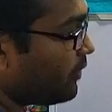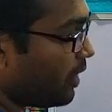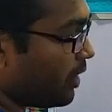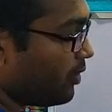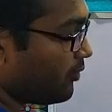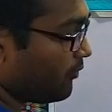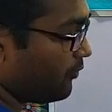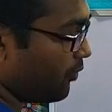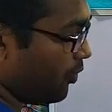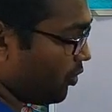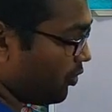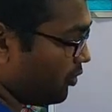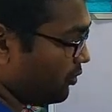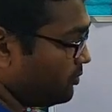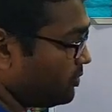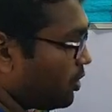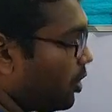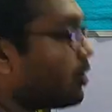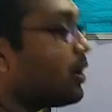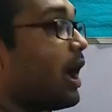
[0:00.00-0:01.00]

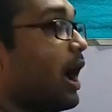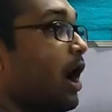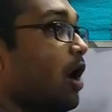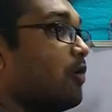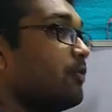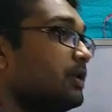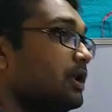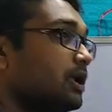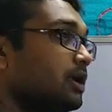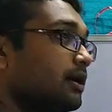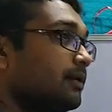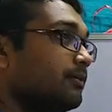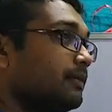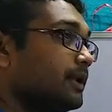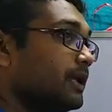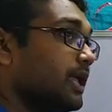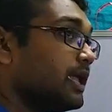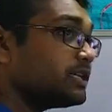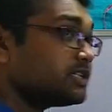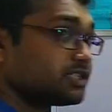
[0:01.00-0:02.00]
formed or how many
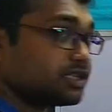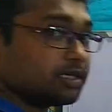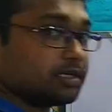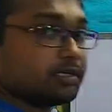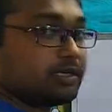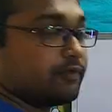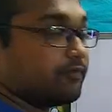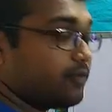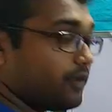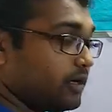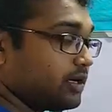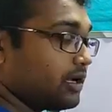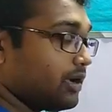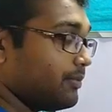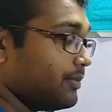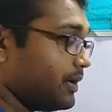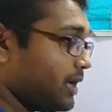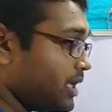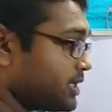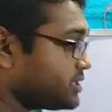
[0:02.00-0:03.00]
combination, different
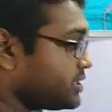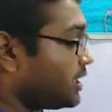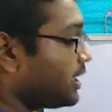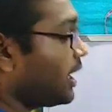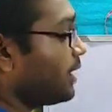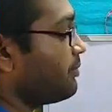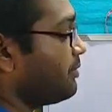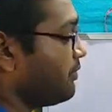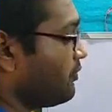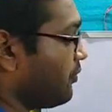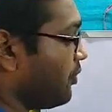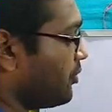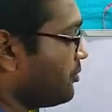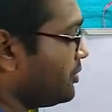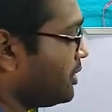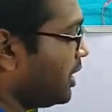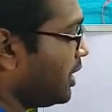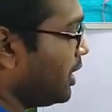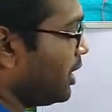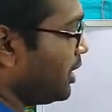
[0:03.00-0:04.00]
combination can be
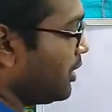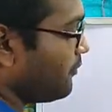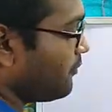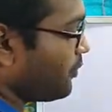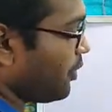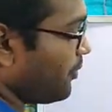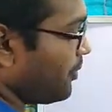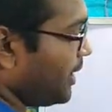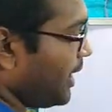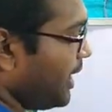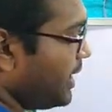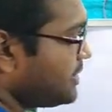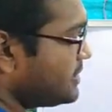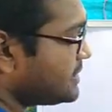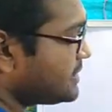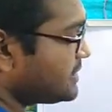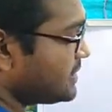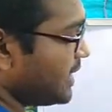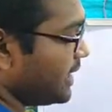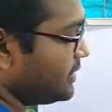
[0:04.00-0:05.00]
formed from n
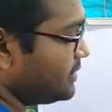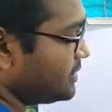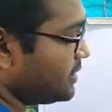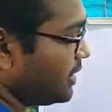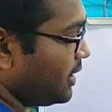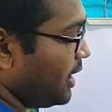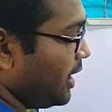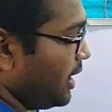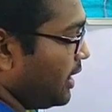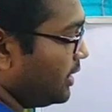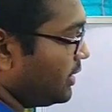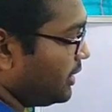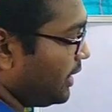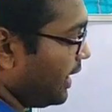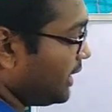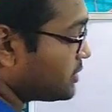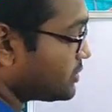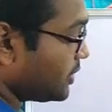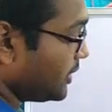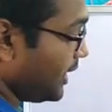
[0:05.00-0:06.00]
set,
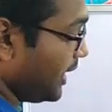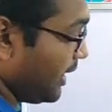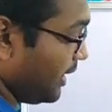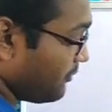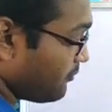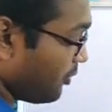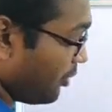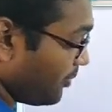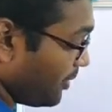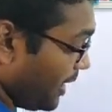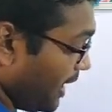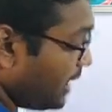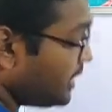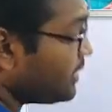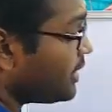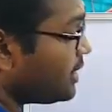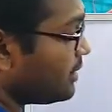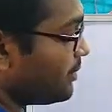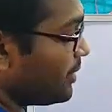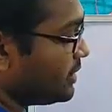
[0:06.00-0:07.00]
sorry, from
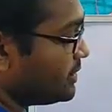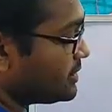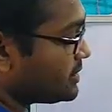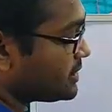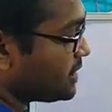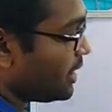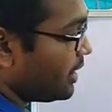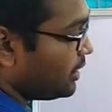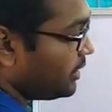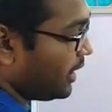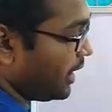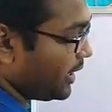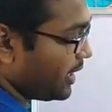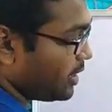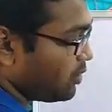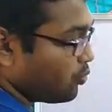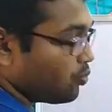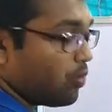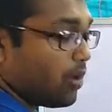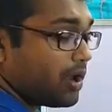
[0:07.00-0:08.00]
n elements,
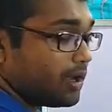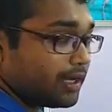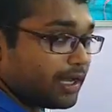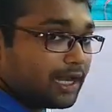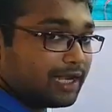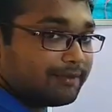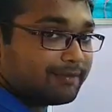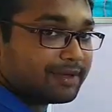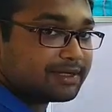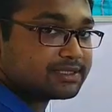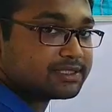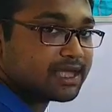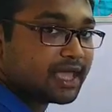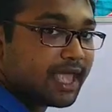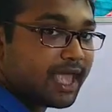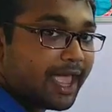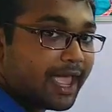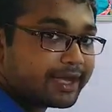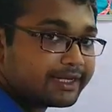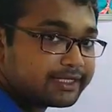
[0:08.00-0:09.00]
taking one element
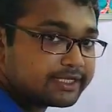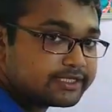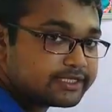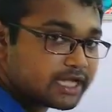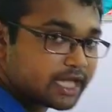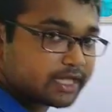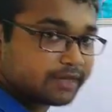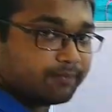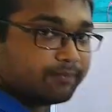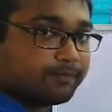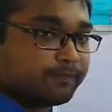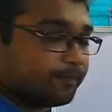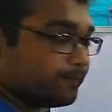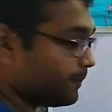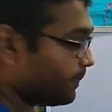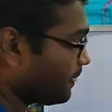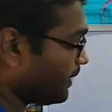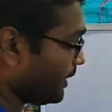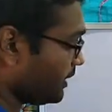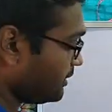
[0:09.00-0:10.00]
at a time.
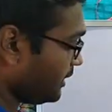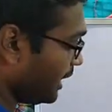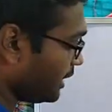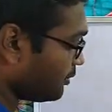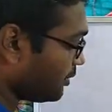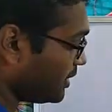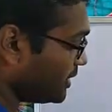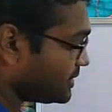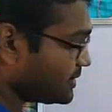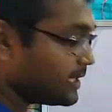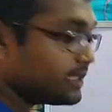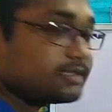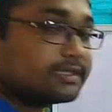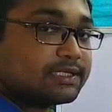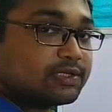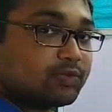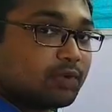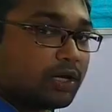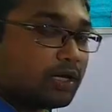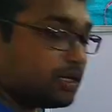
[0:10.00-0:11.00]
That one is N
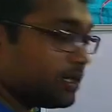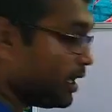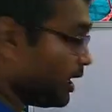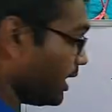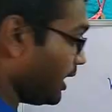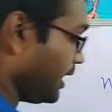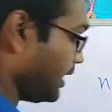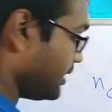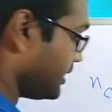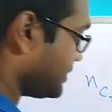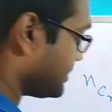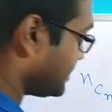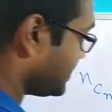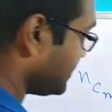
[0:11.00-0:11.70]
C one. In a